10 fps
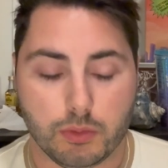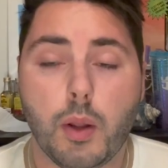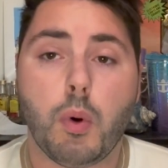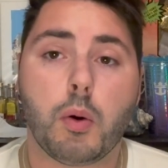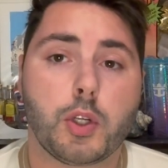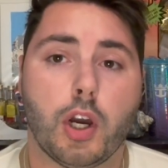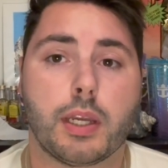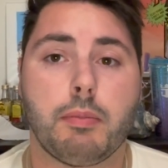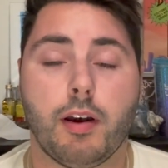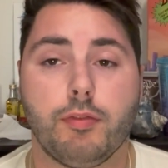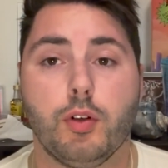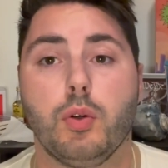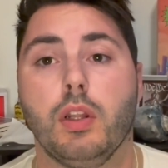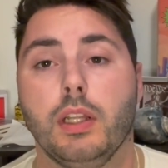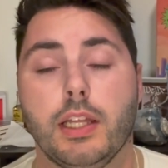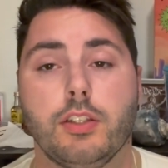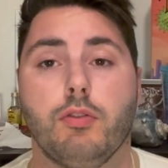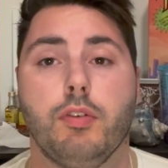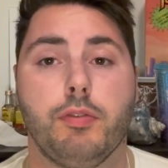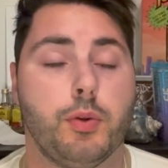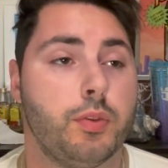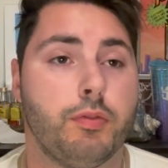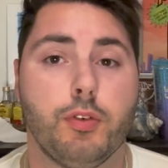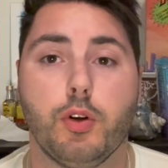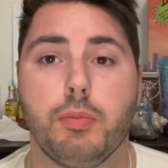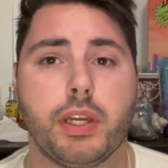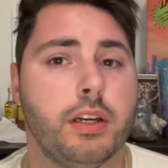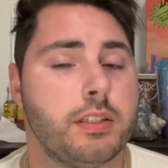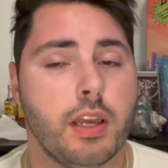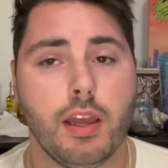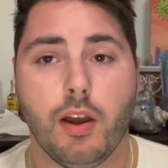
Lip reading: And while we're talking about food, let's review the food because